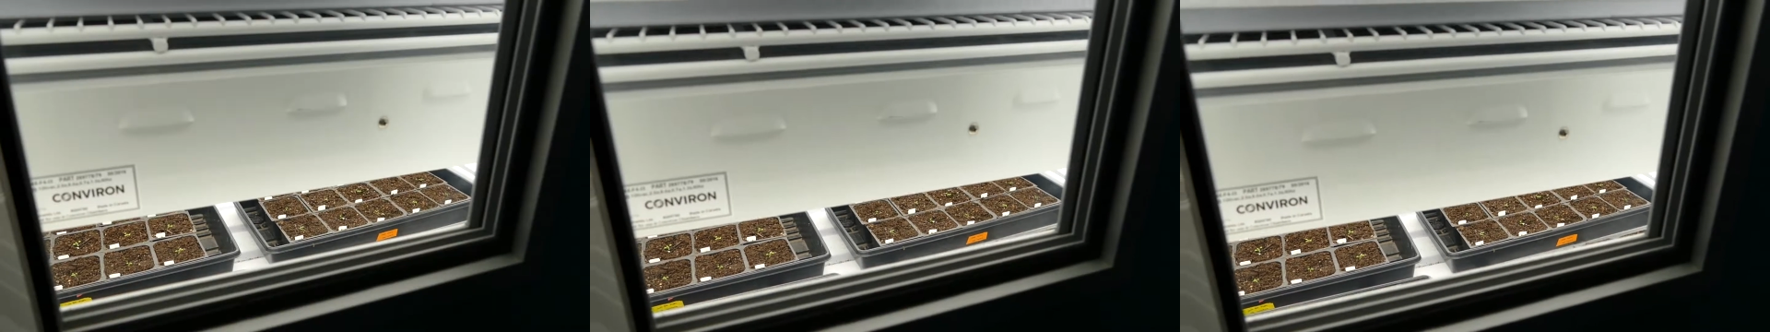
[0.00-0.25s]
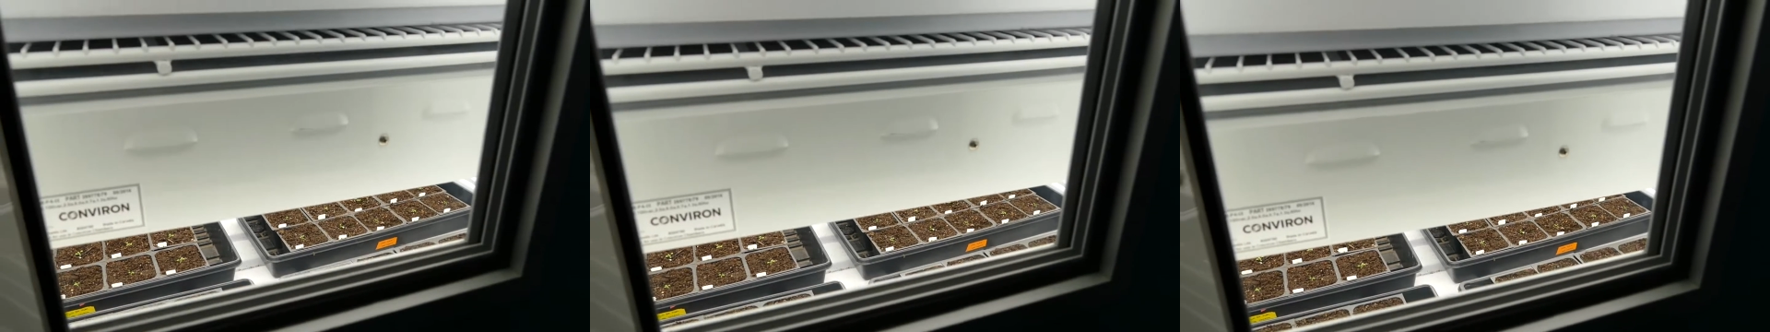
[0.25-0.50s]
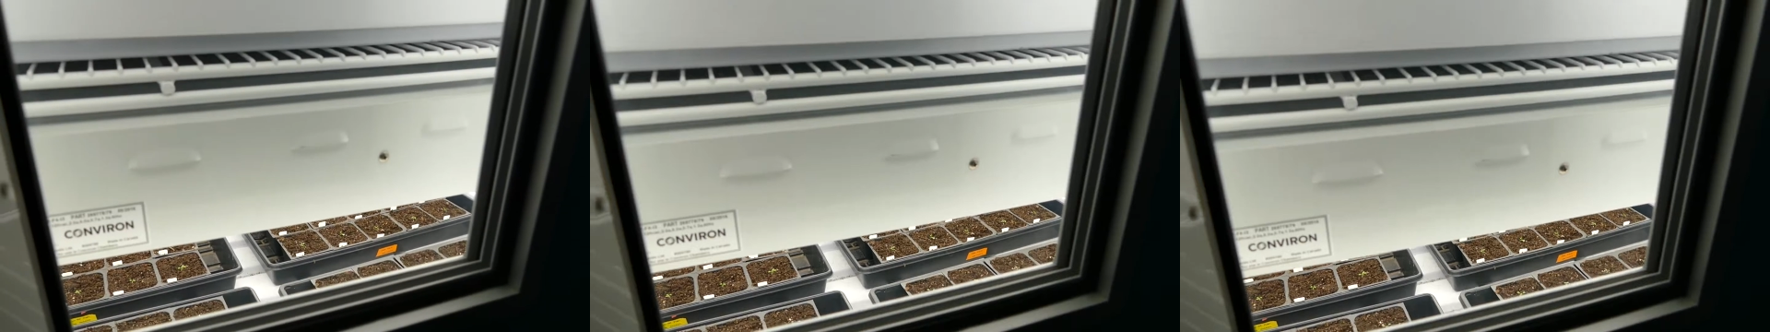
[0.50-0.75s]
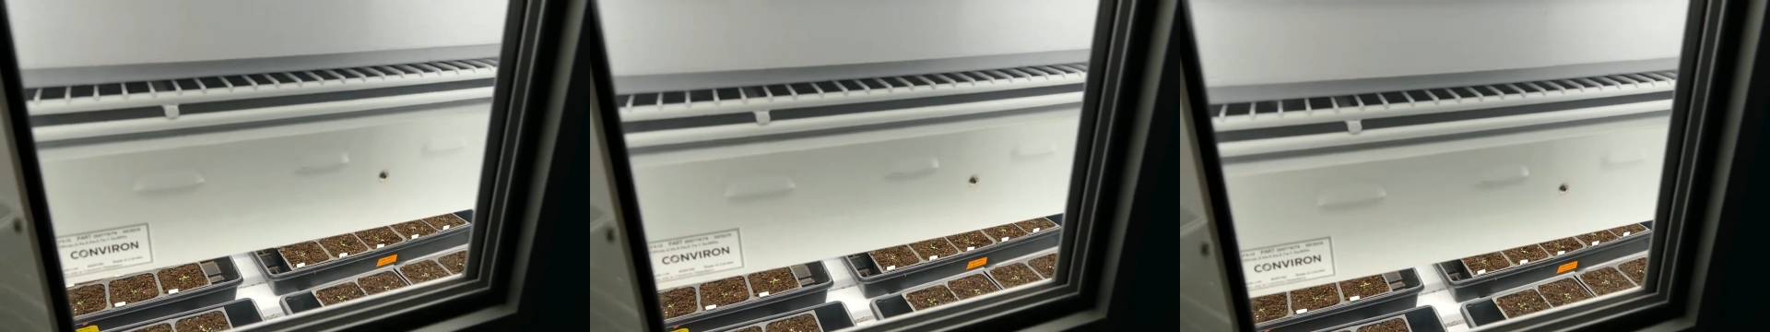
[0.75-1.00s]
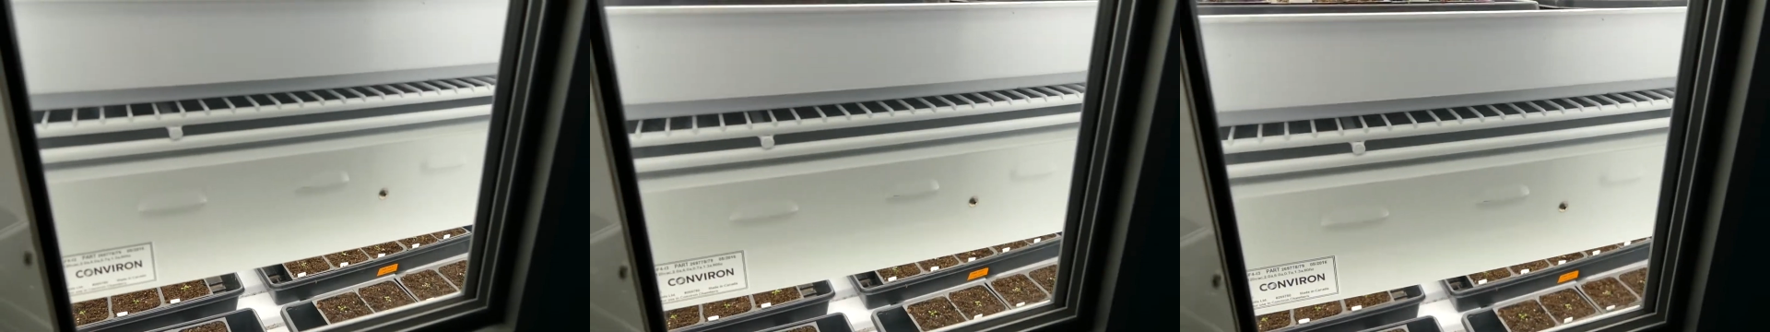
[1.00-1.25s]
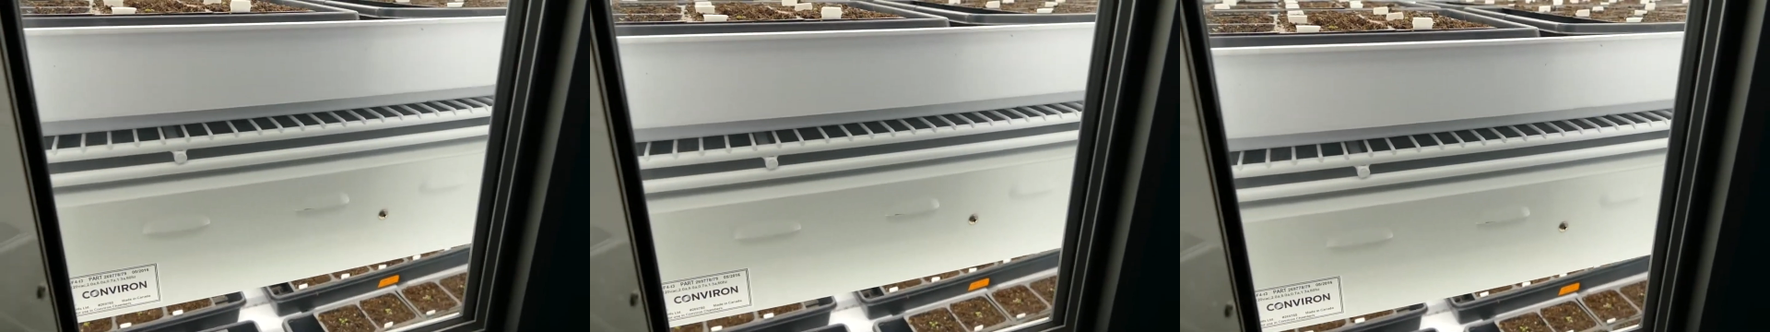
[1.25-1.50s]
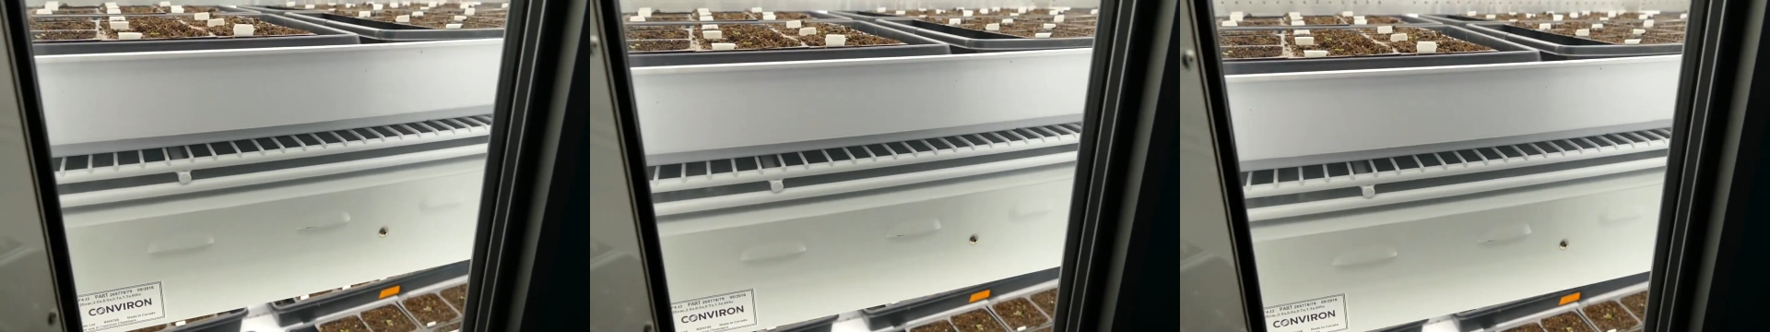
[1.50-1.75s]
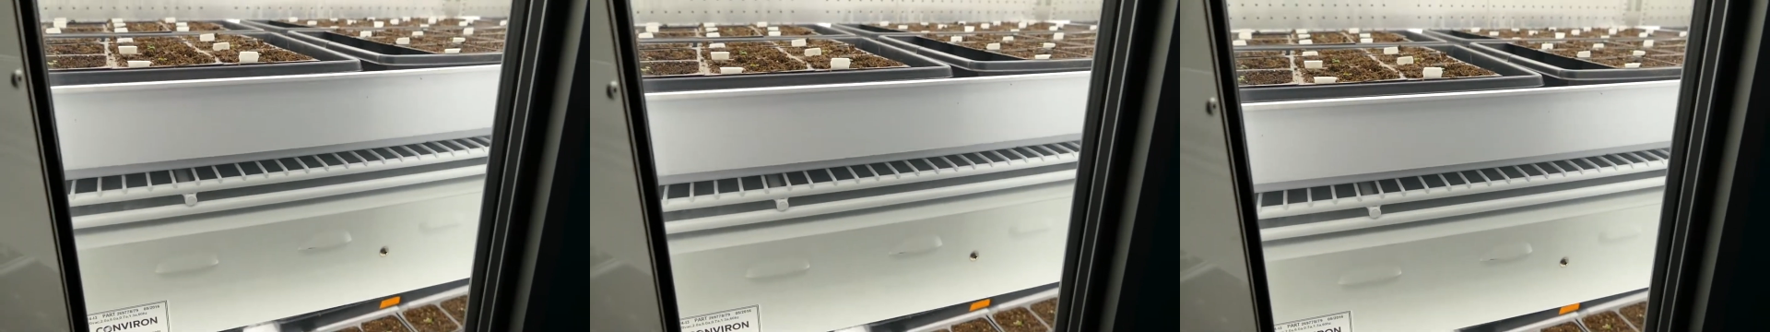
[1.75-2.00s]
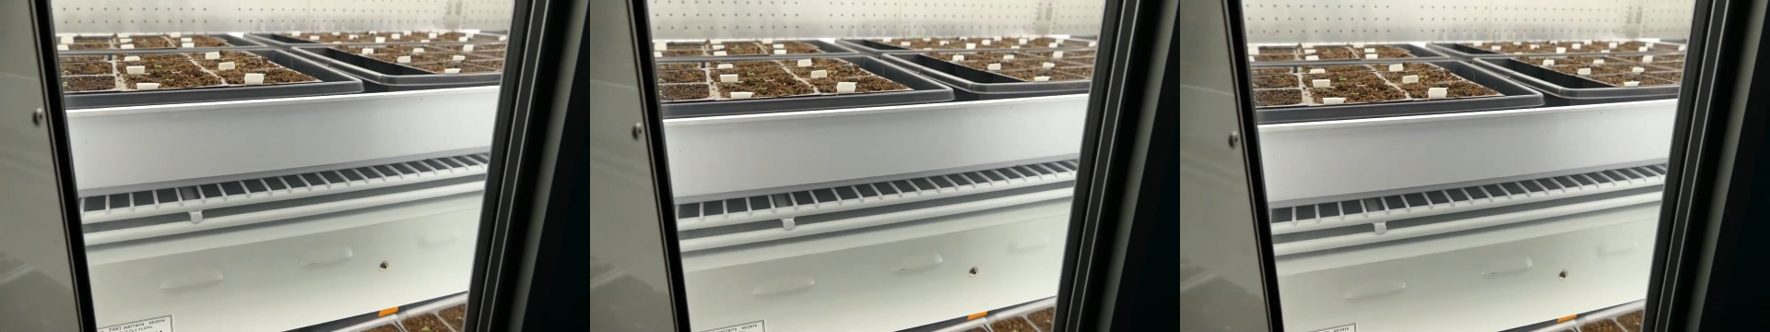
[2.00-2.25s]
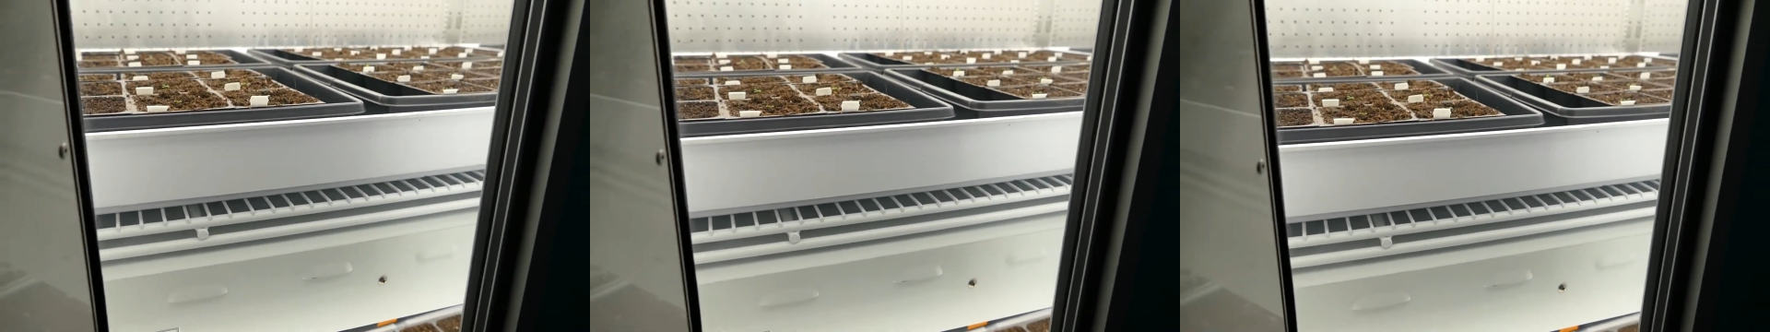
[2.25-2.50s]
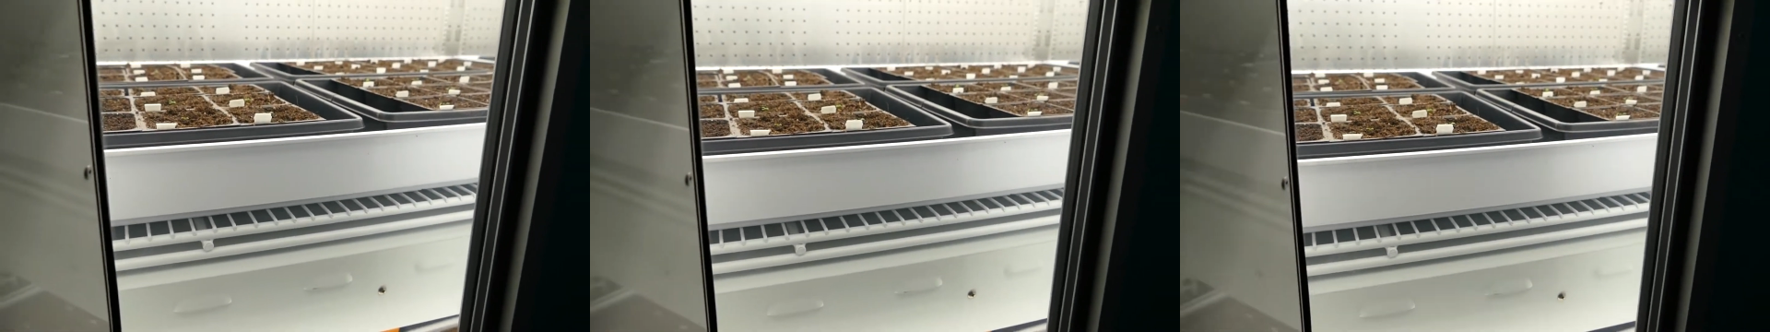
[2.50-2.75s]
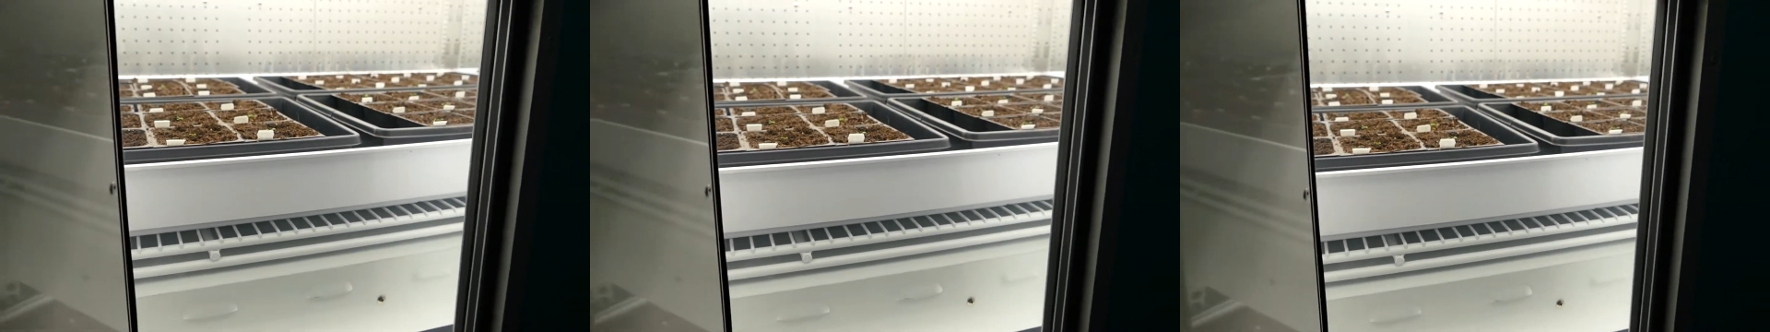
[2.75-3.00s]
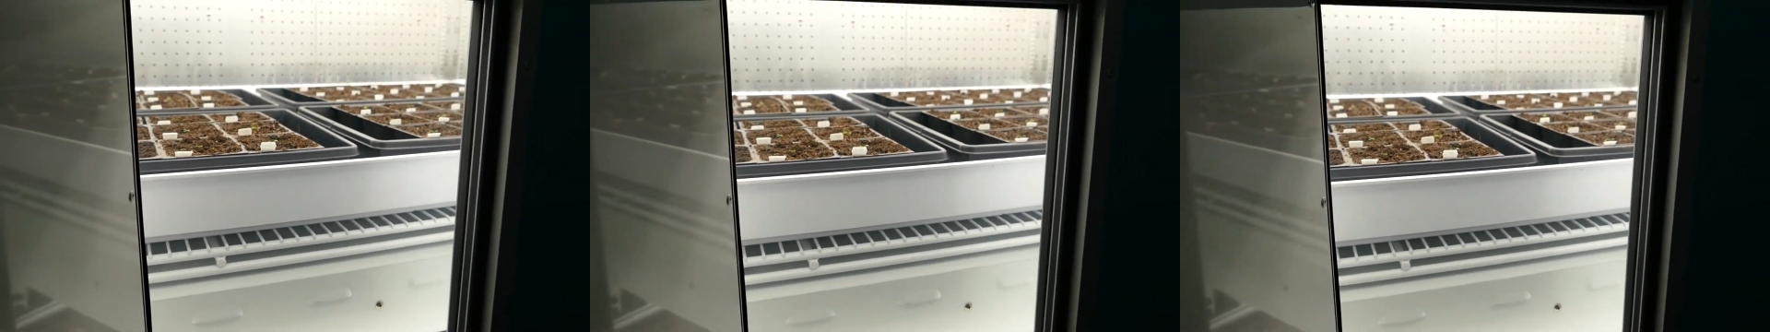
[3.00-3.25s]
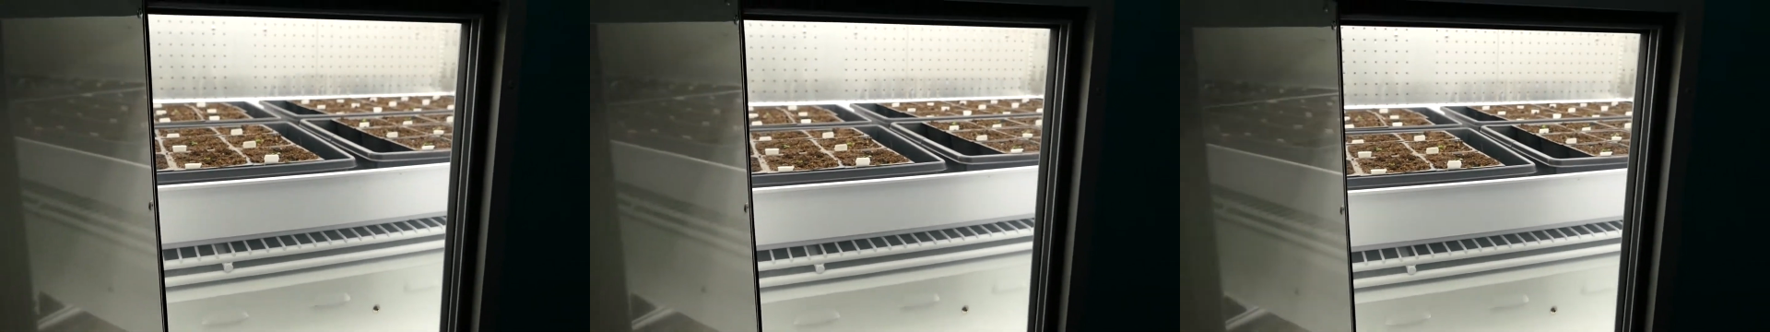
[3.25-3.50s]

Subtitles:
(no speaker visible)